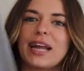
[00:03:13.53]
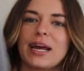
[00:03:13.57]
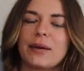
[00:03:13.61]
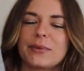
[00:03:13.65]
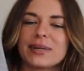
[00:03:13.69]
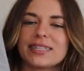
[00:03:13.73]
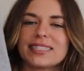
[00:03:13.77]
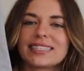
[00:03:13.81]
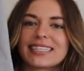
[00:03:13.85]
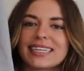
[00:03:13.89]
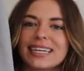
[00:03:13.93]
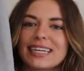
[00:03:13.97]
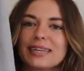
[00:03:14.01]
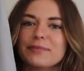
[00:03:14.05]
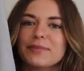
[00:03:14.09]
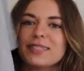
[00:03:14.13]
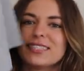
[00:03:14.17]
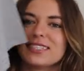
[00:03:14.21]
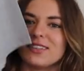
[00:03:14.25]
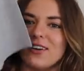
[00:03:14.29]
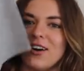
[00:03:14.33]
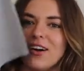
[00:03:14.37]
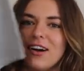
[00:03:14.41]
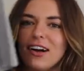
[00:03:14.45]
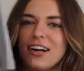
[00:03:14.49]
I went to get a
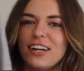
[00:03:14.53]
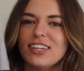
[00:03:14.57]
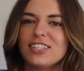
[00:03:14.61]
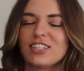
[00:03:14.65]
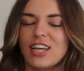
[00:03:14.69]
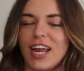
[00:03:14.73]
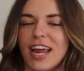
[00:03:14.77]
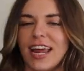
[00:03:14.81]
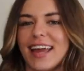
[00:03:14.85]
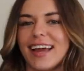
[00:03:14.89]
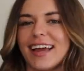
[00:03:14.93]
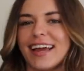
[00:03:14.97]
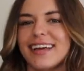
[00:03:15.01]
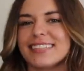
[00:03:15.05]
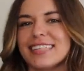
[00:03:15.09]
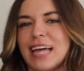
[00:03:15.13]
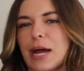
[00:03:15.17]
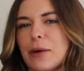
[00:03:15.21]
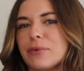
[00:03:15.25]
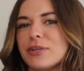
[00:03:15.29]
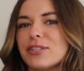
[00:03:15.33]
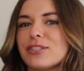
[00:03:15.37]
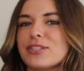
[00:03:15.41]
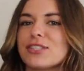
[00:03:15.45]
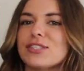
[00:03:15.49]
massage, and
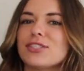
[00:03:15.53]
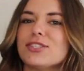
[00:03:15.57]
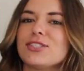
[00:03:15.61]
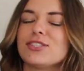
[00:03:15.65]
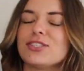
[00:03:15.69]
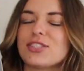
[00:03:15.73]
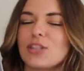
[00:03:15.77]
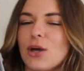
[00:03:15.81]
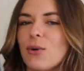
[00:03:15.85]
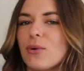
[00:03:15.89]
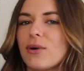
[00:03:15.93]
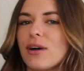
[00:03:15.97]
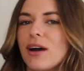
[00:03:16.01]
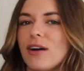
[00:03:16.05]
I was so